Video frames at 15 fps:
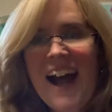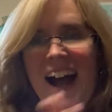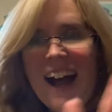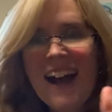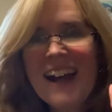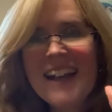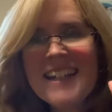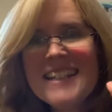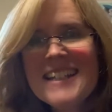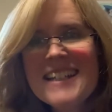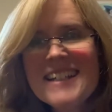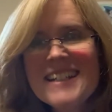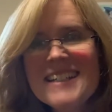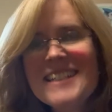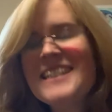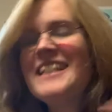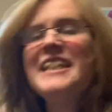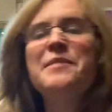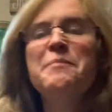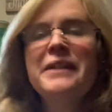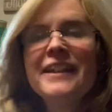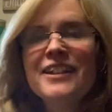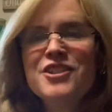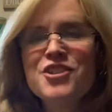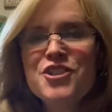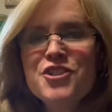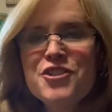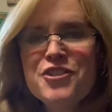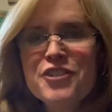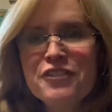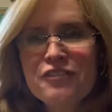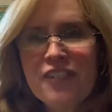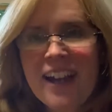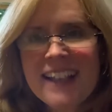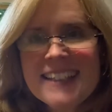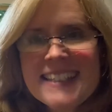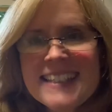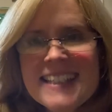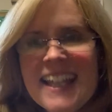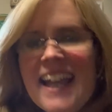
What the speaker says: Hi, Teen Kid Junior friends.